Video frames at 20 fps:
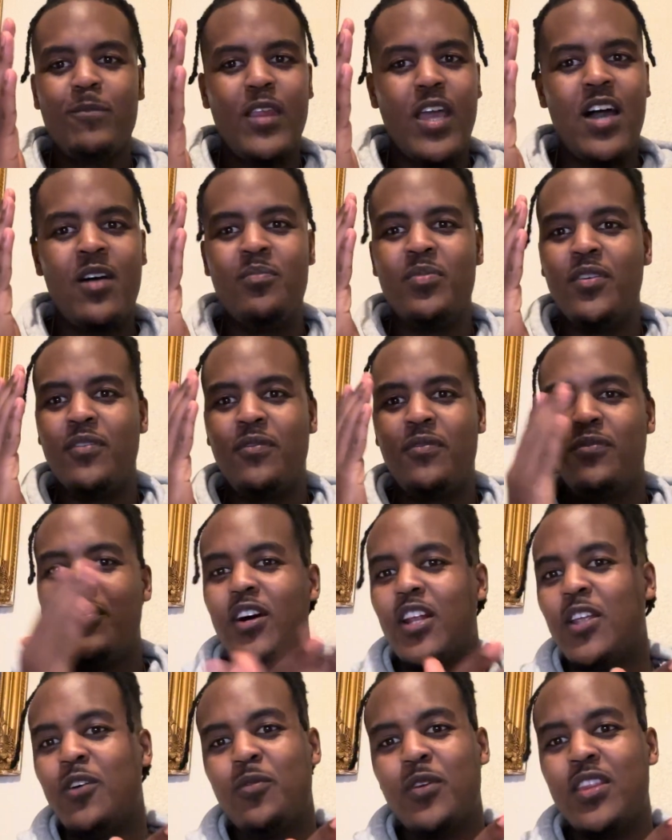I've been
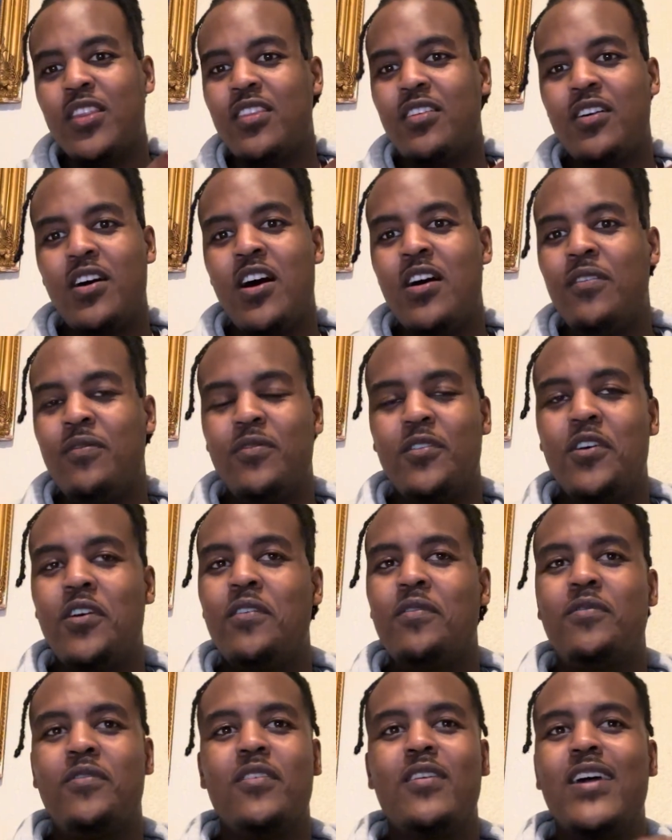following the
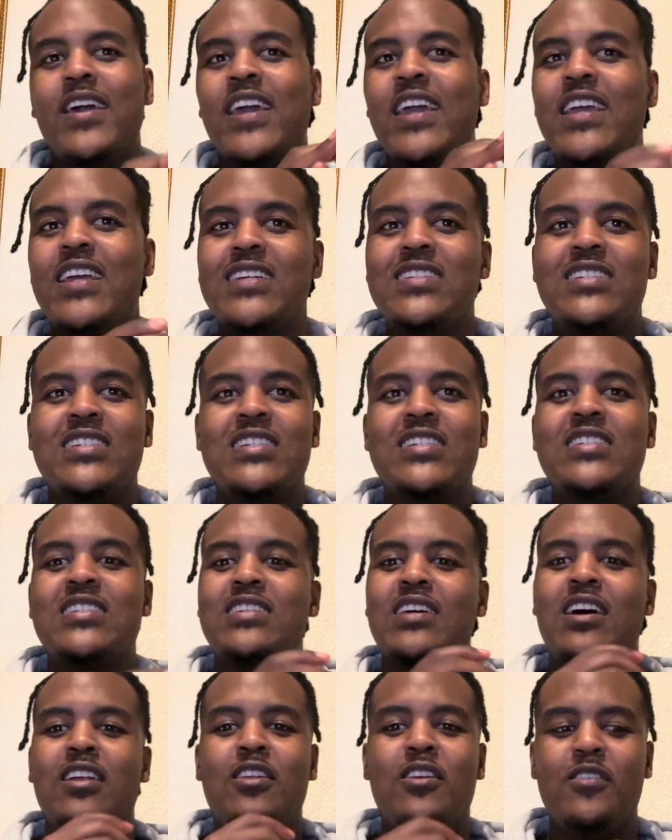offer for ages.
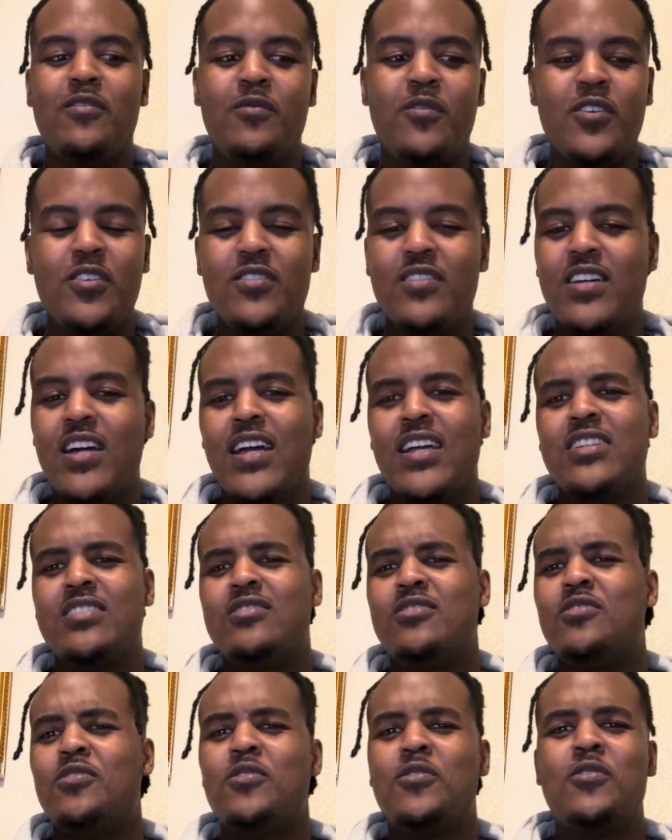I love what you guys
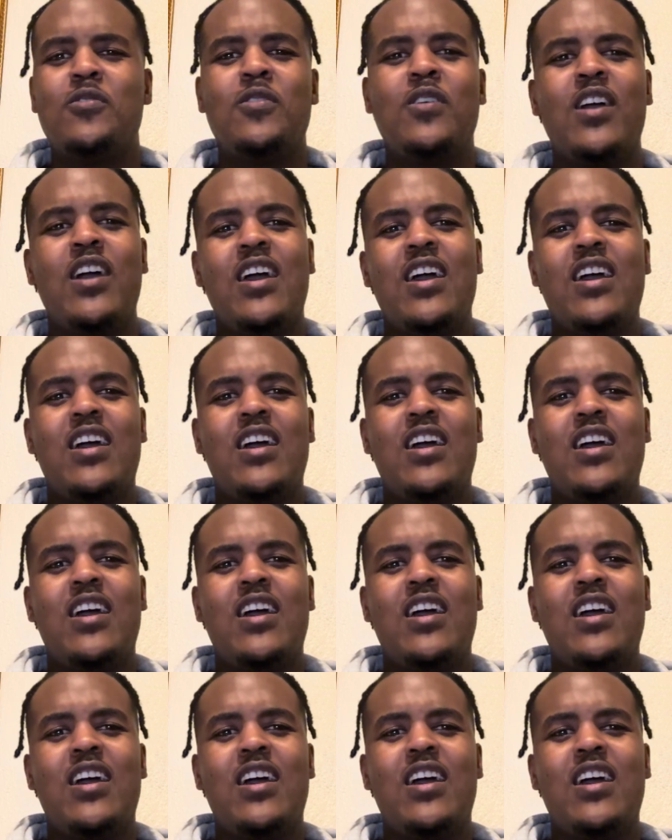do.